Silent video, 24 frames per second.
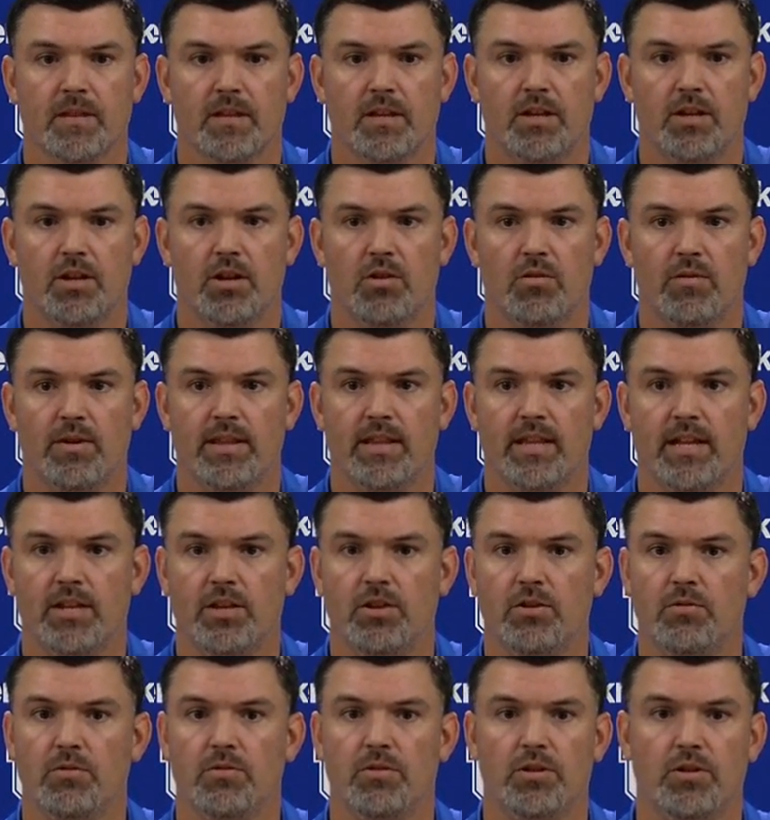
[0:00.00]
you know, and then
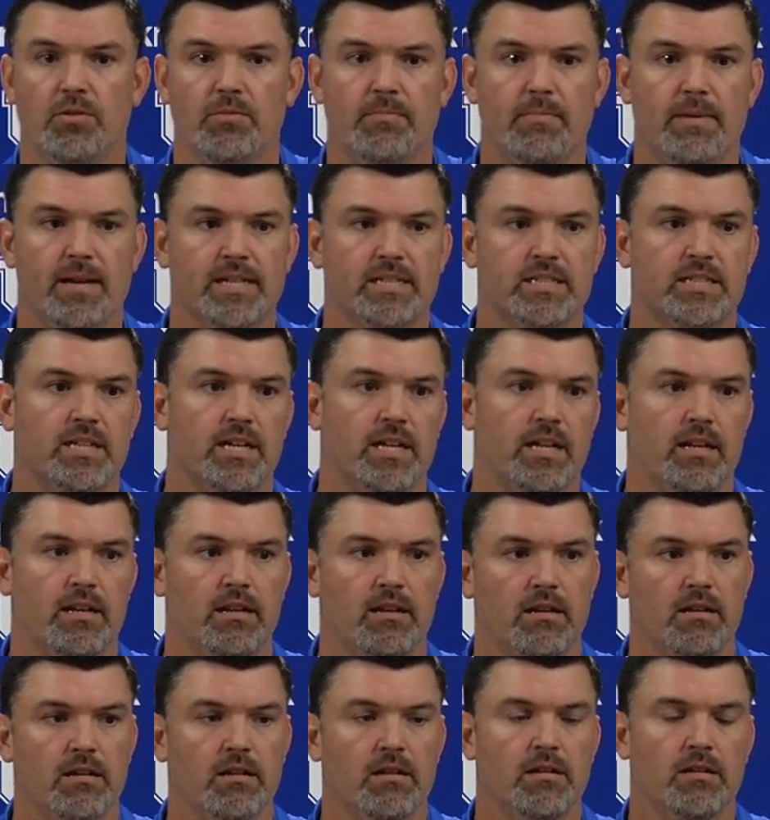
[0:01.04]
you mix
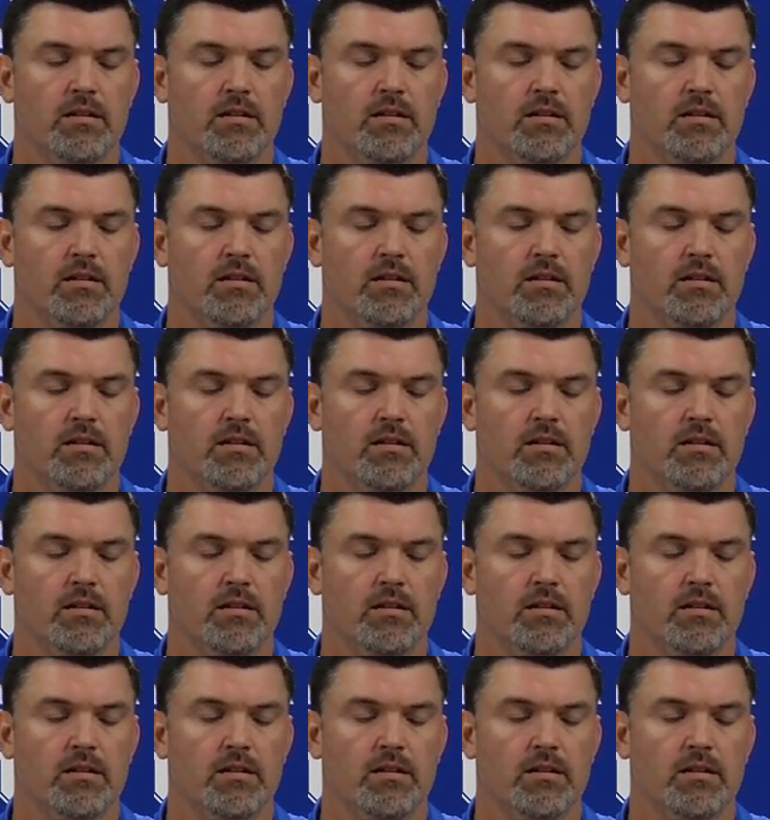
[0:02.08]
in,